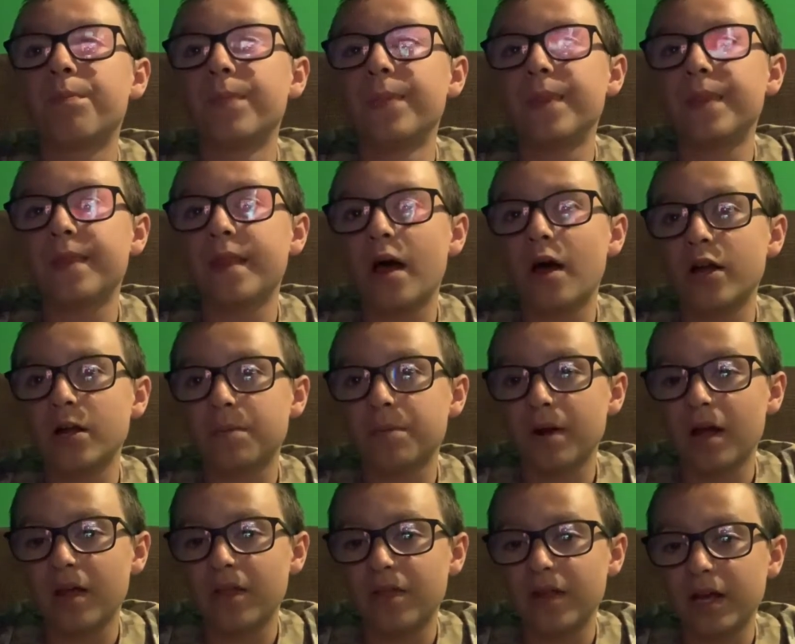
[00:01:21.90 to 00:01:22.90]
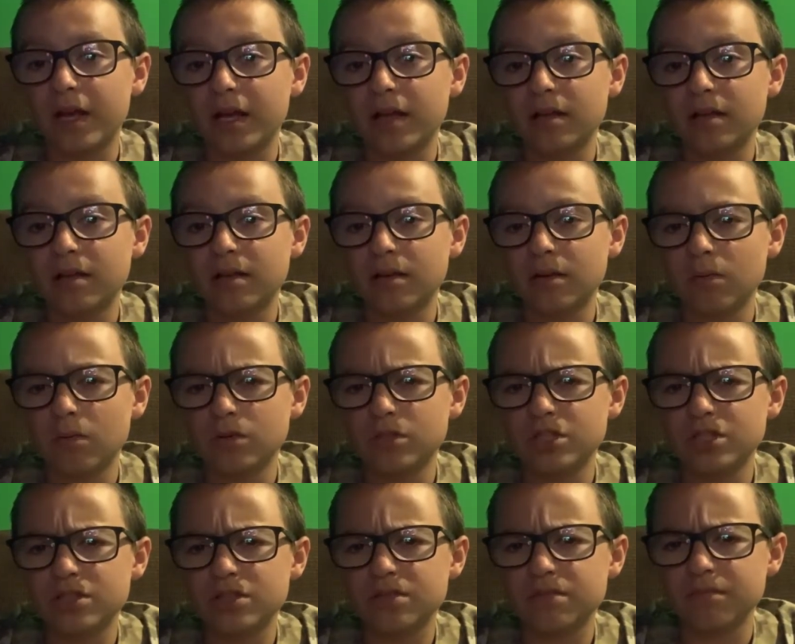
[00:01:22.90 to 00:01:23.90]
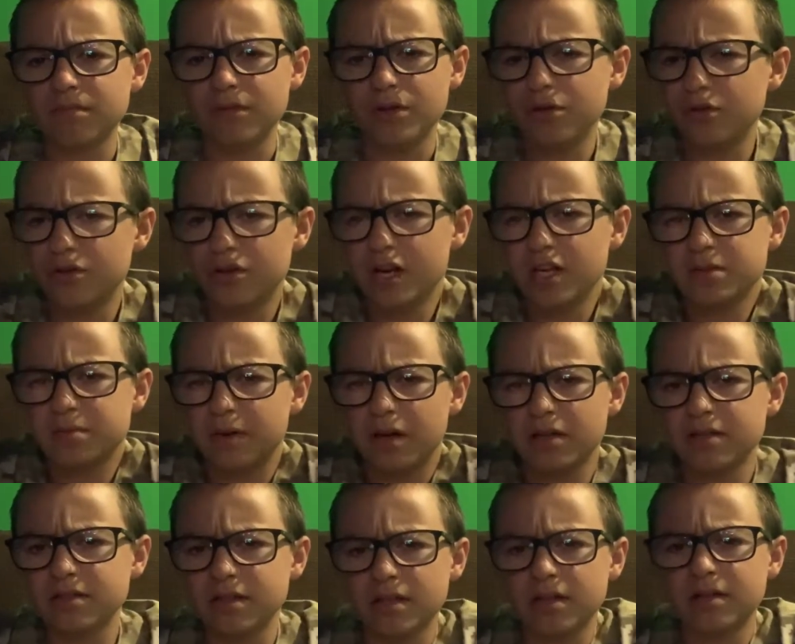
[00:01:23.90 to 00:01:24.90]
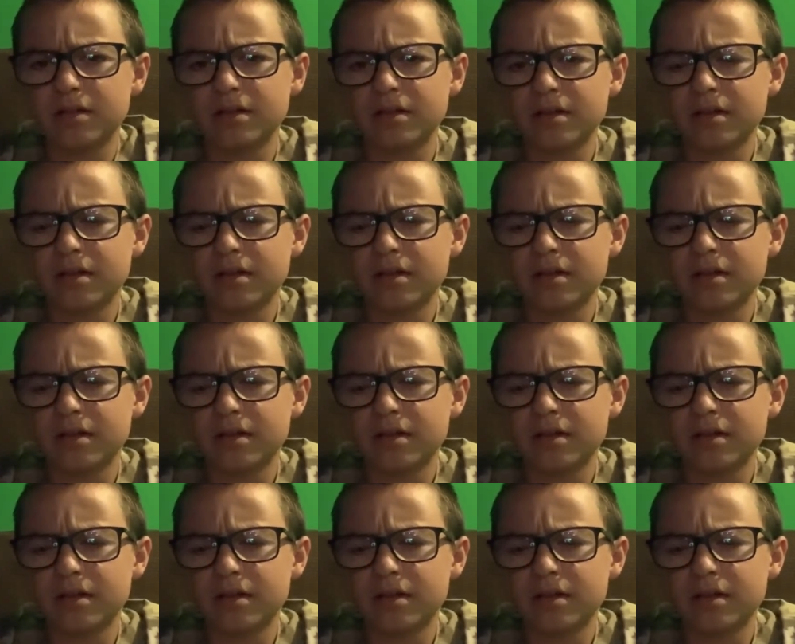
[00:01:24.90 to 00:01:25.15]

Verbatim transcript: Now you're probably thinking, well, just use your Xbox then.